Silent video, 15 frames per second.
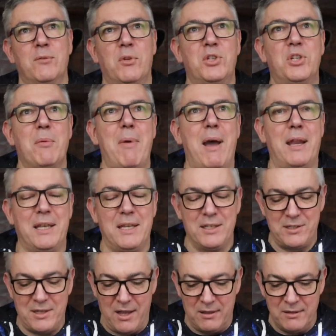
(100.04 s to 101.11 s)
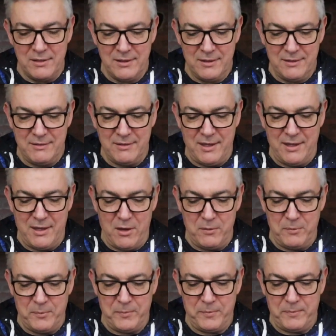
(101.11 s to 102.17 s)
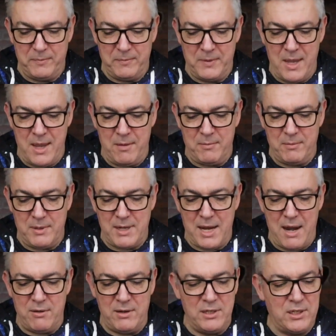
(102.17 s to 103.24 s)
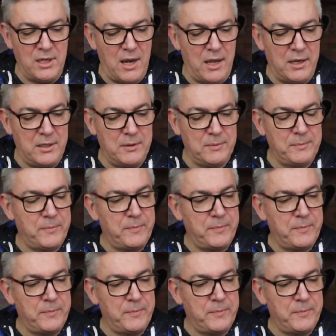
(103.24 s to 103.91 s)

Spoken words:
what, Germanic in style? There you go. Yeah, cloudy as you like.